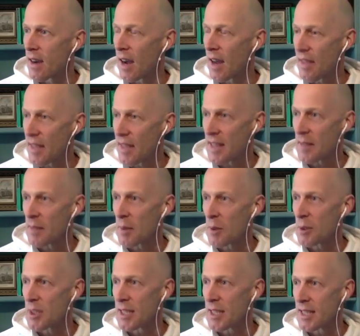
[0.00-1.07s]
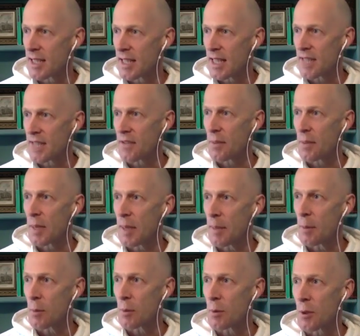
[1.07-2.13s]
I think the most successful
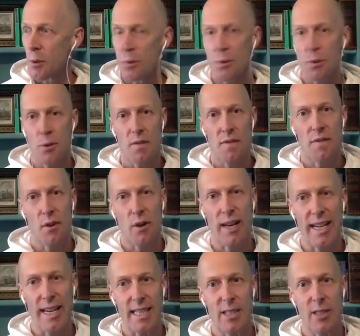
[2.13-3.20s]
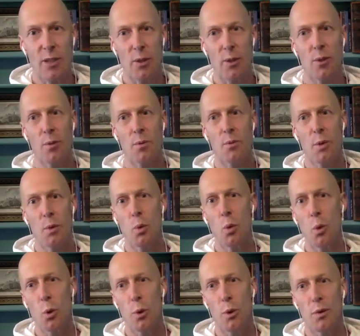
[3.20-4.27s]
people don't do it for external
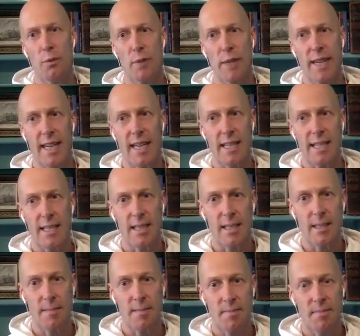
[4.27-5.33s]
reward or recognition.